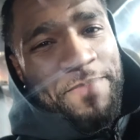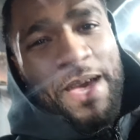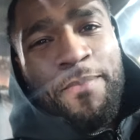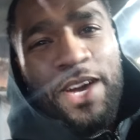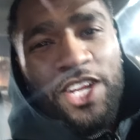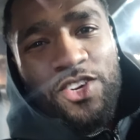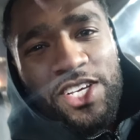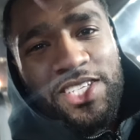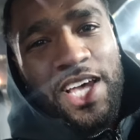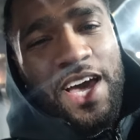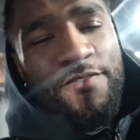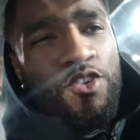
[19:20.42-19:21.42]
big money on this
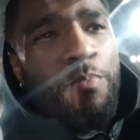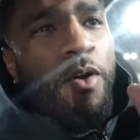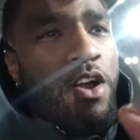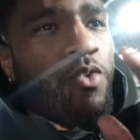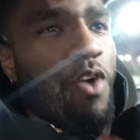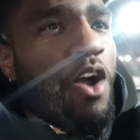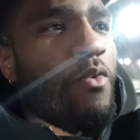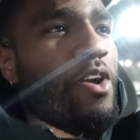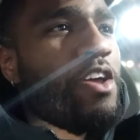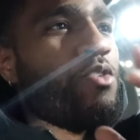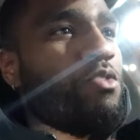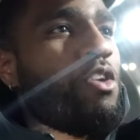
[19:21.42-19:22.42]
side. If you part of Rocc
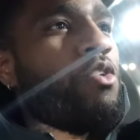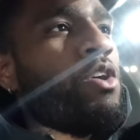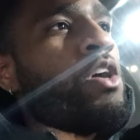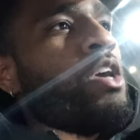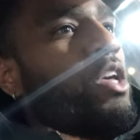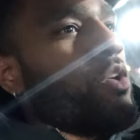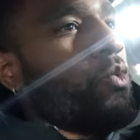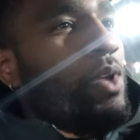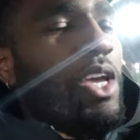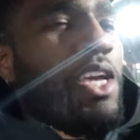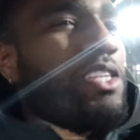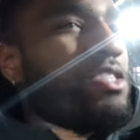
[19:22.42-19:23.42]
Raid, you know we
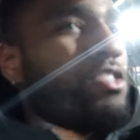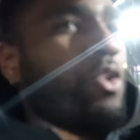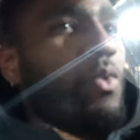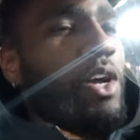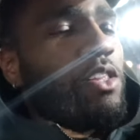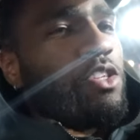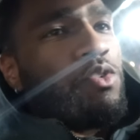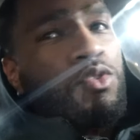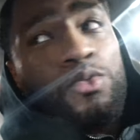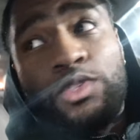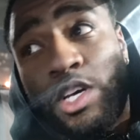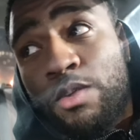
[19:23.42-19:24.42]
ain't just no regular
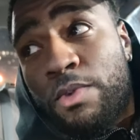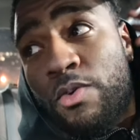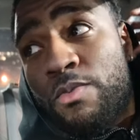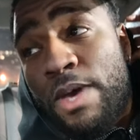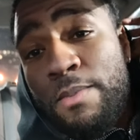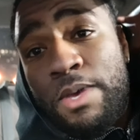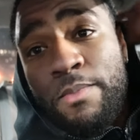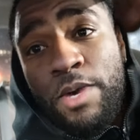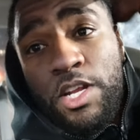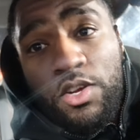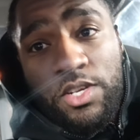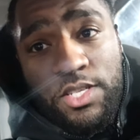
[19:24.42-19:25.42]
YouTube channel, man. We make big
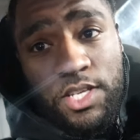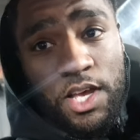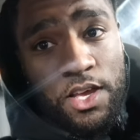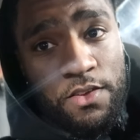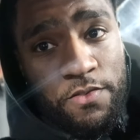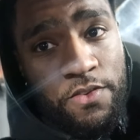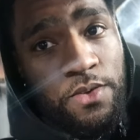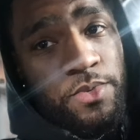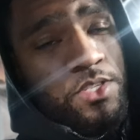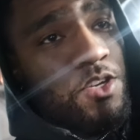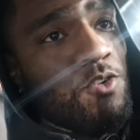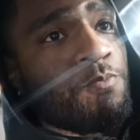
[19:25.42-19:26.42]
money on this side. You feel me?
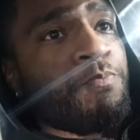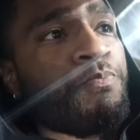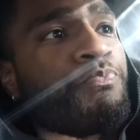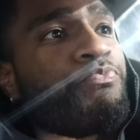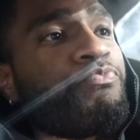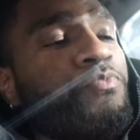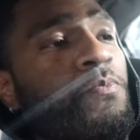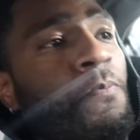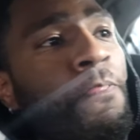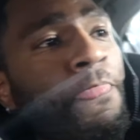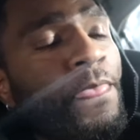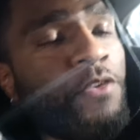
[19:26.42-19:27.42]
So,
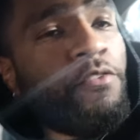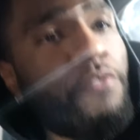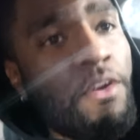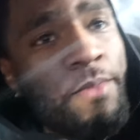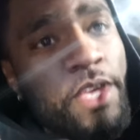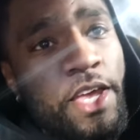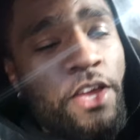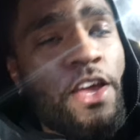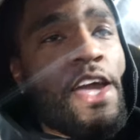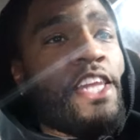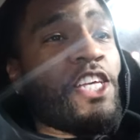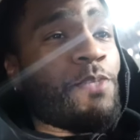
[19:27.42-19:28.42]
feel me?
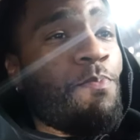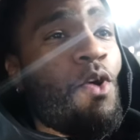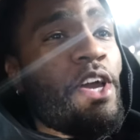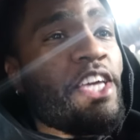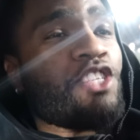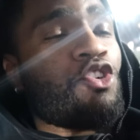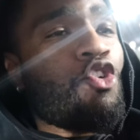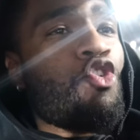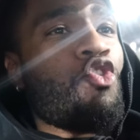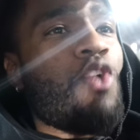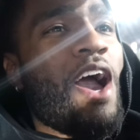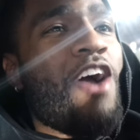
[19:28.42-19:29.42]
At this point, it's
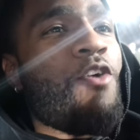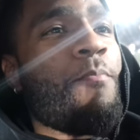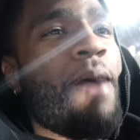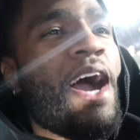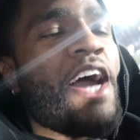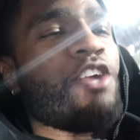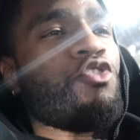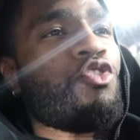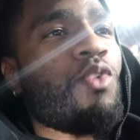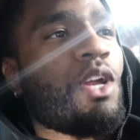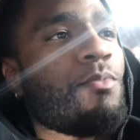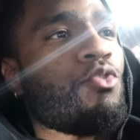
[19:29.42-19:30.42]
cool. I don't mind doing
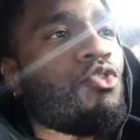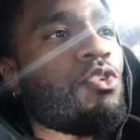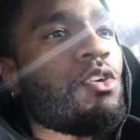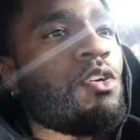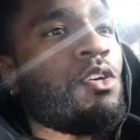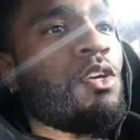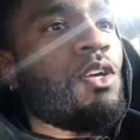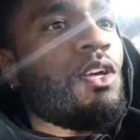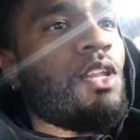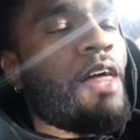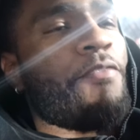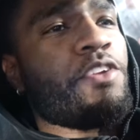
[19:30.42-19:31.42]
what I'm doing.
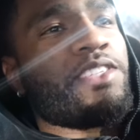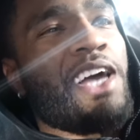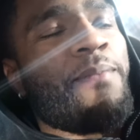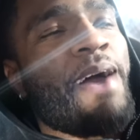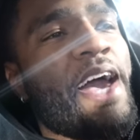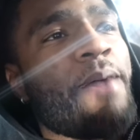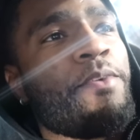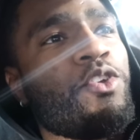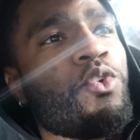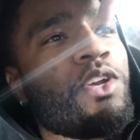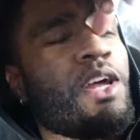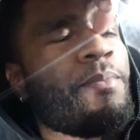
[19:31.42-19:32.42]
Like for the time I have been
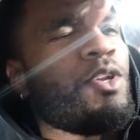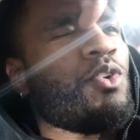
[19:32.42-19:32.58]
doing it, I've been